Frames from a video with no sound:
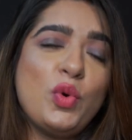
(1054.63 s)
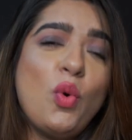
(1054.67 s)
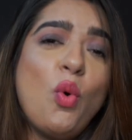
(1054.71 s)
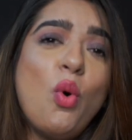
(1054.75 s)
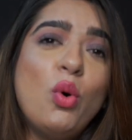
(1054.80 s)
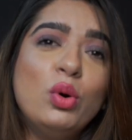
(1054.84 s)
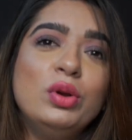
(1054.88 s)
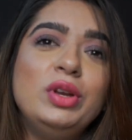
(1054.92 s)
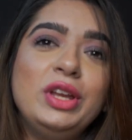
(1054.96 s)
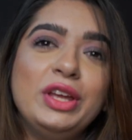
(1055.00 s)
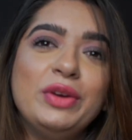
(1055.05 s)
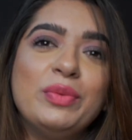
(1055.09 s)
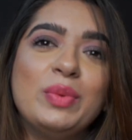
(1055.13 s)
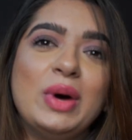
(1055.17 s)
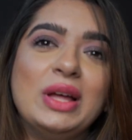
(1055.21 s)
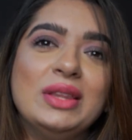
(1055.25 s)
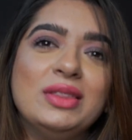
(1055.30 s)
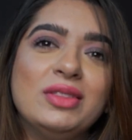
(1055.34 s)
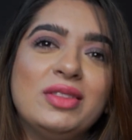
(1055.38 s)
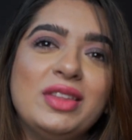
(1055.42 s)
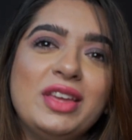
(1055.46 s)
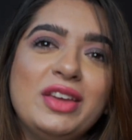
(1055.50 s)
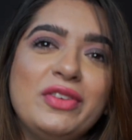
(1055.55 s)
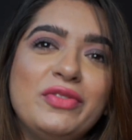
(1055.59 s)
Only
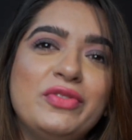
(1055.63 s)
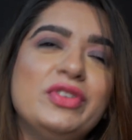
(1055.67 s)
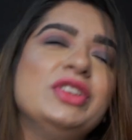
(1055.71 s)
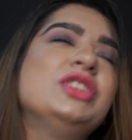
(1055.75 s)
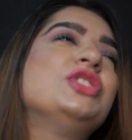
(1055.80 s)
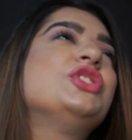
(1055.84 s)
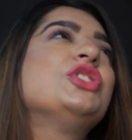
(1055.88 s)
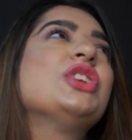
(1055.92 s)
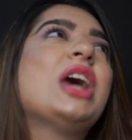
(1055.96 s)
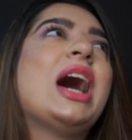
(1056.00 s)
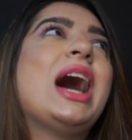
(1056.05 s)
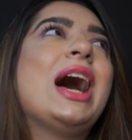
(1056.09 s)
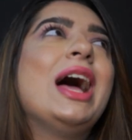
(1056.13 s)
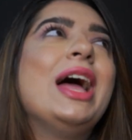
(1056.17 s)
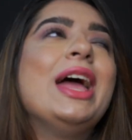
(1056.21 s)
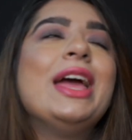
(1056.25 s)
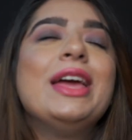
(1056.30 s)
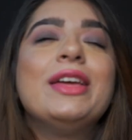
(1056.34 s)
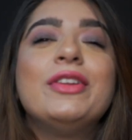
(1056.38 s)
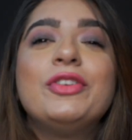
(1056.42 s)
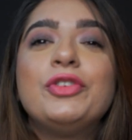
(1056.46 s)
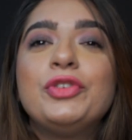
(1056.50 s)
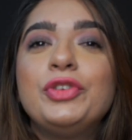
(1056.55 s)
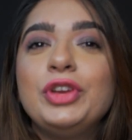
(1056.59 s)
one thing which
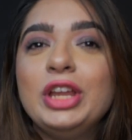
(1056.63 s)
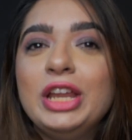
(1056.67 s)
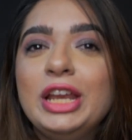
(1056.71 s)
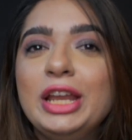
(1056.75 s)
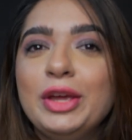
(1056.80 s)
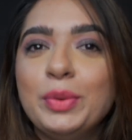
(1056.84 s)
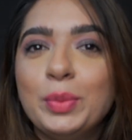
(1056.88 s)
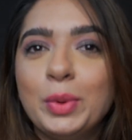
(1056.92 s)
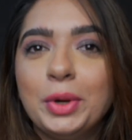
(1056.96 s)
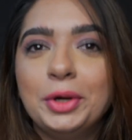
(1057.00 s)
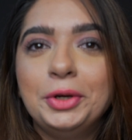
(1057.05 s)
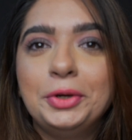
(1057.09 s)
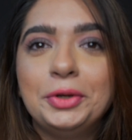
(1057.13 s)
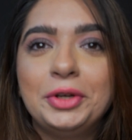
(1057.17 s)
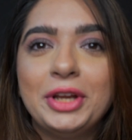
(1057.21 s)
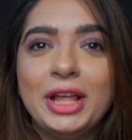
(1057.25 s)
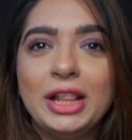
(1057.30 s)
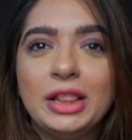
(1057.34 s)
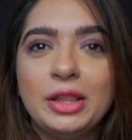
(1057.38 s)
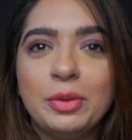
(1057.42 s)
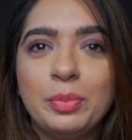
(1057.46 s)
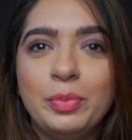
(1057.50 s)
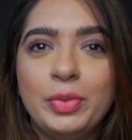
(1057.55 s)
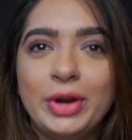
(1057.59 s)
I really want to
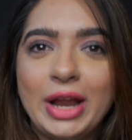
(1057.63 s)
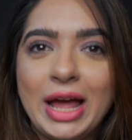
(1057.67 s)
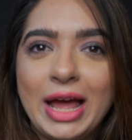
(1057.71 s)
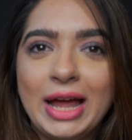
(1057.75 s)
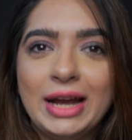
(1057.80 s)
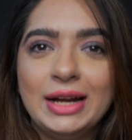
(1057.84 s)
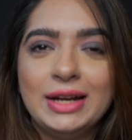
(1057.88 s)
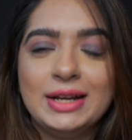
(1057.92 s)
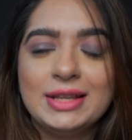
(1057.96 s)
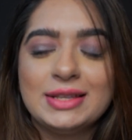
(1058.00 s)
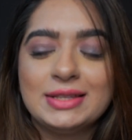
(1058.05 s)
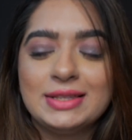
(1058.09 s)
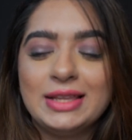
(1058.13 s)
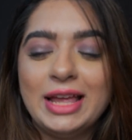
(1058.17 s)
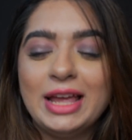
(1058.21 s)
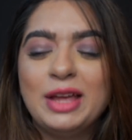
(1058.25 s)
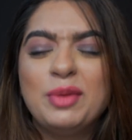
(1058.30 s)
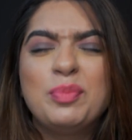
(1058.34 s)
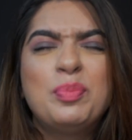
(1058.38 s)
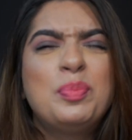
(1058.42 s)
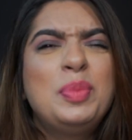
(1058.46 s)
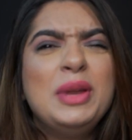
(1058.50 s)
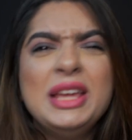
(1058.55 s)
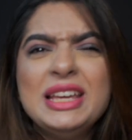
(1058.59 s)
tell the brand is, like,
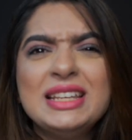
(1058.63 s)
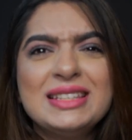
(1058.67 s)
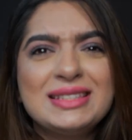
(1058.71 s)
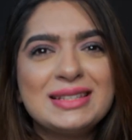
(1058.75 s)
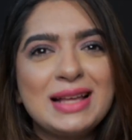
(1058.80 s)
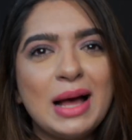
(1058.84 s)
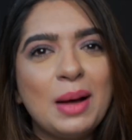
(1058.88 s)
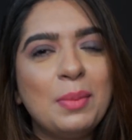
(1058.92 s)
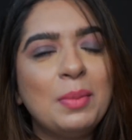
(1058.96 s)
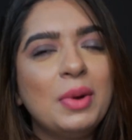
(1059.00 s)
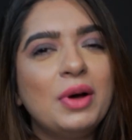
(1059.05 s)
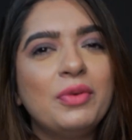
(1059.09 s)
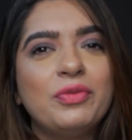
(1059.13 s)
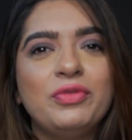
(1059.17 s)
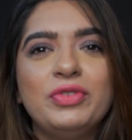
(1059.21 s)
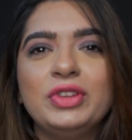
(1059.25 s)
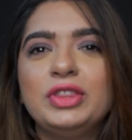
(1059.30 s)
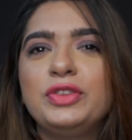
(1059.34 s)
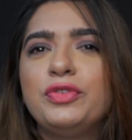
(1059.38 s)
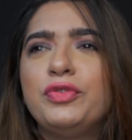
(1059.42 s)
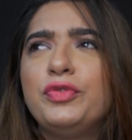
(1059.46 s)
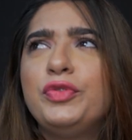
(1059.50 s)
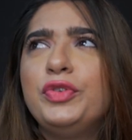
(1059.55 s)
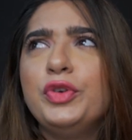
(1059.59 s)
please come up
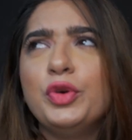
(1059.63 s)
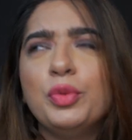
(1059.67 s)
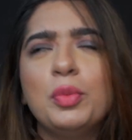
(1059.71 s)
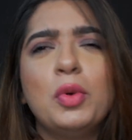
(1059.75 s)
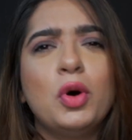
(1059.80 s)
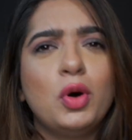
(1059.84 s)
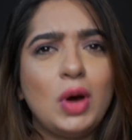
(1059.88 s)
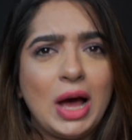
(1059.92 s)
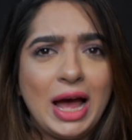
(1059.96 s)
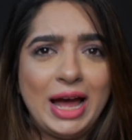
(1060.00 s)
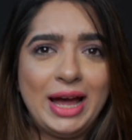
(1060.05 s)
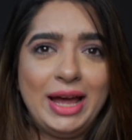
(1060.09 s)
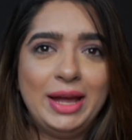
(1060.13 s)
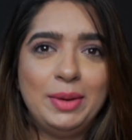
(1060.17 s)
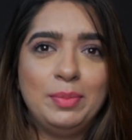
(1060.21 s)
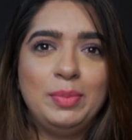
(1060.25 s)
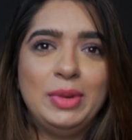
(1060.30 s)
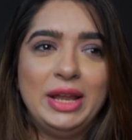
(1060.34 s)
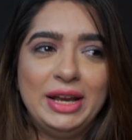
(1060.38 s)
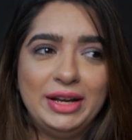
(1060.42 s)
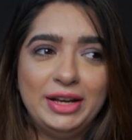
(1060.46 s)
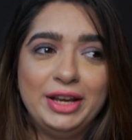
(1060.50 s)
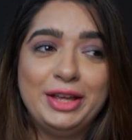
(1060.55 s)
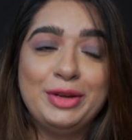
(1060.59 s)
with few more eye
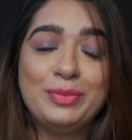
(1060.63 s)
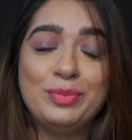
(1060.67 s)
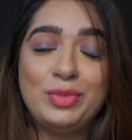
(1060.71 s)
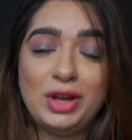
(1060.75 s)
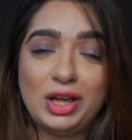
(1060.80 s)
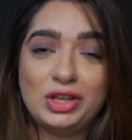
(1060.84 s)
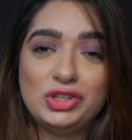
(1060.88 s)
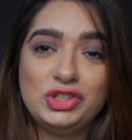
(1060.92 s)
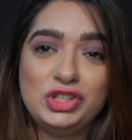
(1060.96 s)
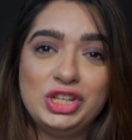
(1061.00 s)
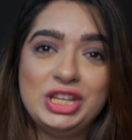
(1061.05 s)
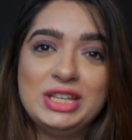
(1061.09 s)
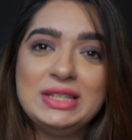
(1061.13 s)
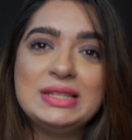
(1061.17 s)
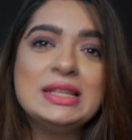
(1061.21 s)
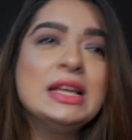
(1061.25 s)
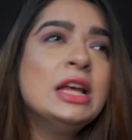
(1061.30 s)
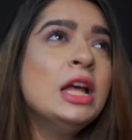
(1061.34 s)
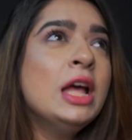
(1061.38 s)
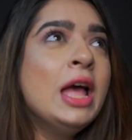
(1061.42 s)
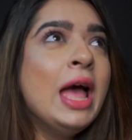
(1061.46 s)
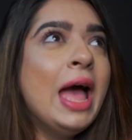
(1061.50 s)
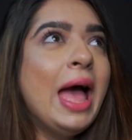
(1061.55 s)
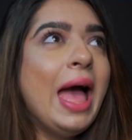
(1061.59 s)
blending brushes,
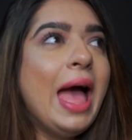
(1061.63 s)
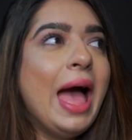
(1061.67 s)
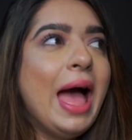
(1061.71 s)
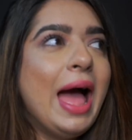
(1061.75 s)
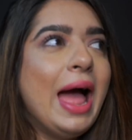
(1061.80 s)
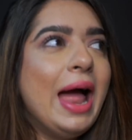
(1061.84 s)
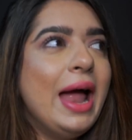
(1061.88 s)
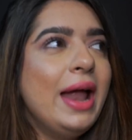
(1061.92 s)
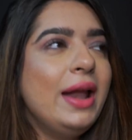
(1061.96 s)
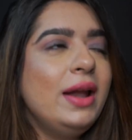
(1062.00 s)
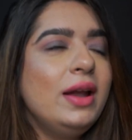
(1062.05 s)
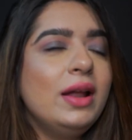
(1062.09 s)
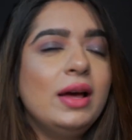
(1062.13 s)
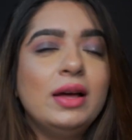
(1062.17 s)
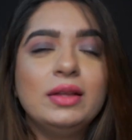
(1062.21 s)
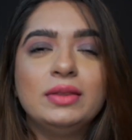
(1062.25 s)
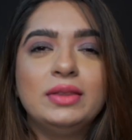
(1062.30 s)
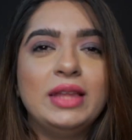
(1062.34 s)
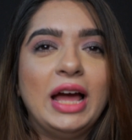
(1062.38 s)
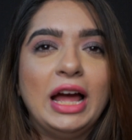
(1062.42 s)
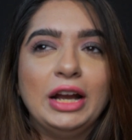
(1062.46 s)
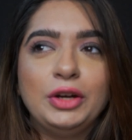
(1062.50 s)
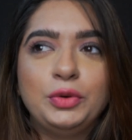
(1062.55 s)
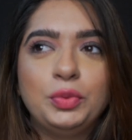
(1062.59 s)
and
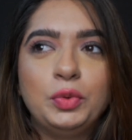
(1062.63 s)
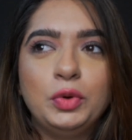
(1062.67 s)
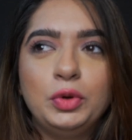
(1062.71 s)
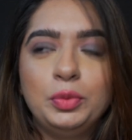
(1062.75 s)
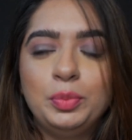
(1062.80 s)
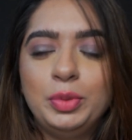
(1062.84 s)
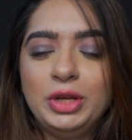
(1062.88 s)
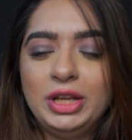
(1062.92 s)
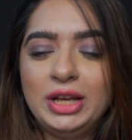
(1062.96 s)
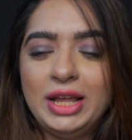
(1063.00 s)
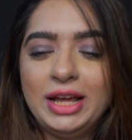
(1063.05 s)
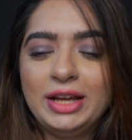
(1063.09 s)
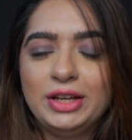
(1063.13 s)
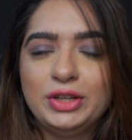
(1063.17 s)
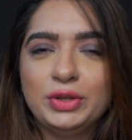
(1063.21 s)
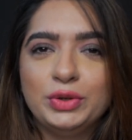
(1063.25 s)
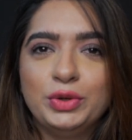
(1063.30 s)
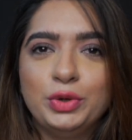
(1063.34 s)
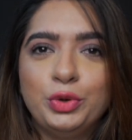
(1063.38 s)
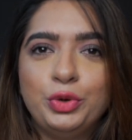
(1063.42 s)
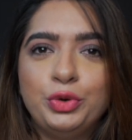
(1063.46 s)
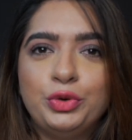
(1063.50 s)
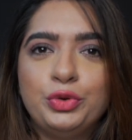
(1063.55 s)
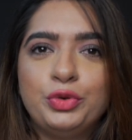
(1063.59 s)
that would be, like, you
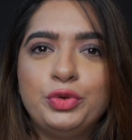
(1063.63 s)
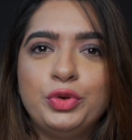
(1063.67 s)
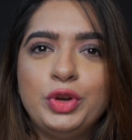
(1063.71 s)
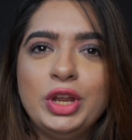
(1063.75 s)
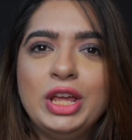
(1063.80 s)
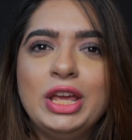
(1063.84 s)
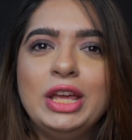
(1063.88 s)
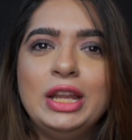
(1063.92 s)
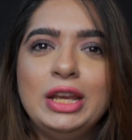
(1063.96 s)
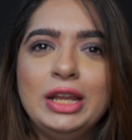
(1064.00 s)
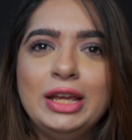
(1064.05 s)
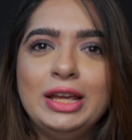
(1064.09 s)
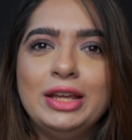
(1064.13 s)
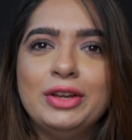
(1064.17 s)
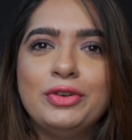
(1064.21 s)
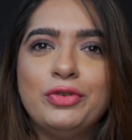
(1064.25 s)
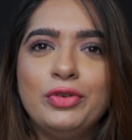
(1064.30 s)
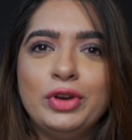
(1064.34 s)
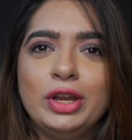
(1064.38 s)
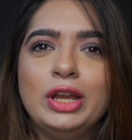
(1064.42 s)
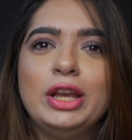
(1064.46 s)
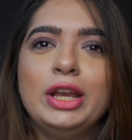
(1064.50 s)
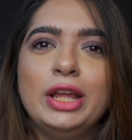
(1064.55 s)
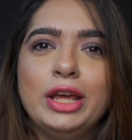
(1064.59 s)
know,
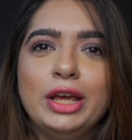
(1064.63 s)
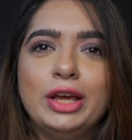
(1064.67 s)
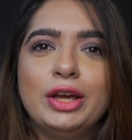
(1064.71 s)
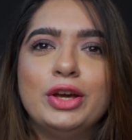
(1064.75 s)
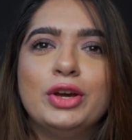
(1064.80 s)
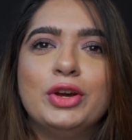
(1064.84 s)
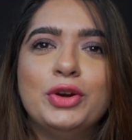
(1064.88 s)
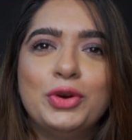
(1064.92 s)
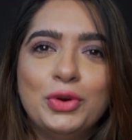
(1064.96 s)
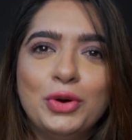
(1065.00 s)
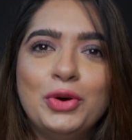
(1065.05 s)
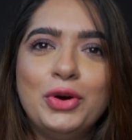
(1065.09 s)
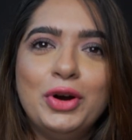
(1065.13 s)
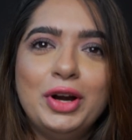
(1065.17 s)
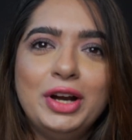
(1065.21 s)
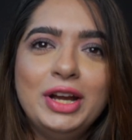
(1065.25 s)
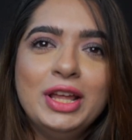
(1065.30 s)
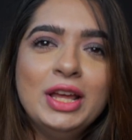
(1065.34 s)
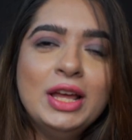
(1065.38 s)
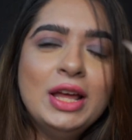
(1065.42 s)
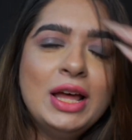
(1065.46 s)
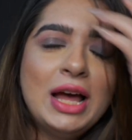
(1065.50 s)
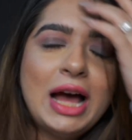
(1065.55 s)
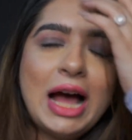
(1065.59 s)
really good.